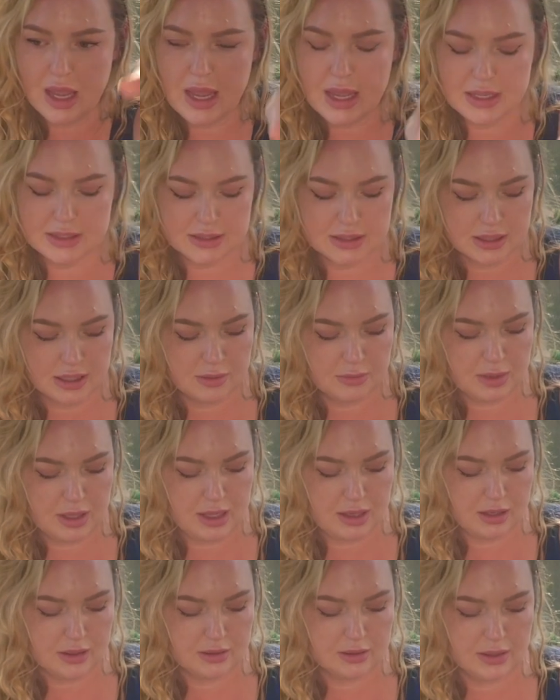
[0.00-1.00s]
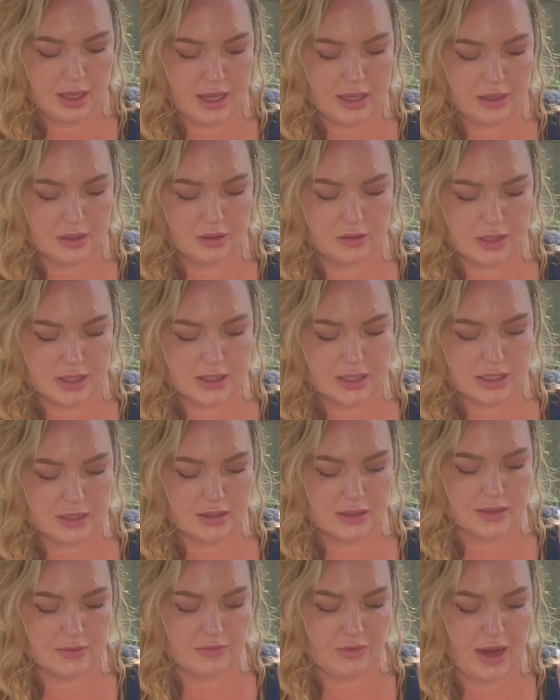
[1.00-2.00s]
It's going to be like, this
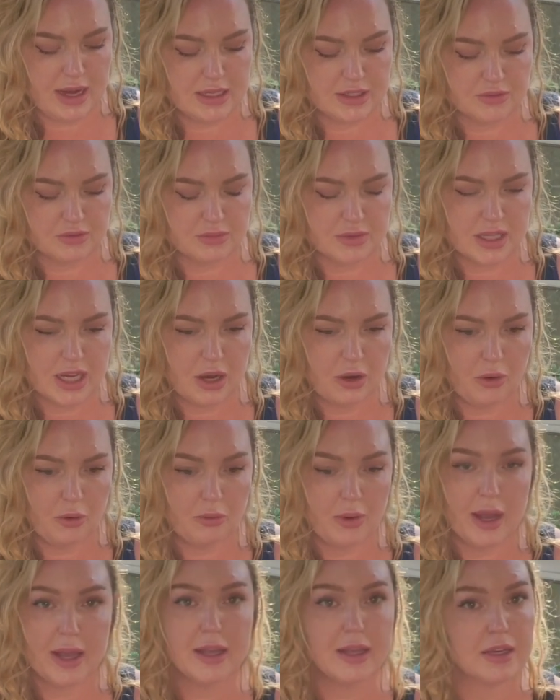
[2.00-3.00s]
is advice from tarot, right?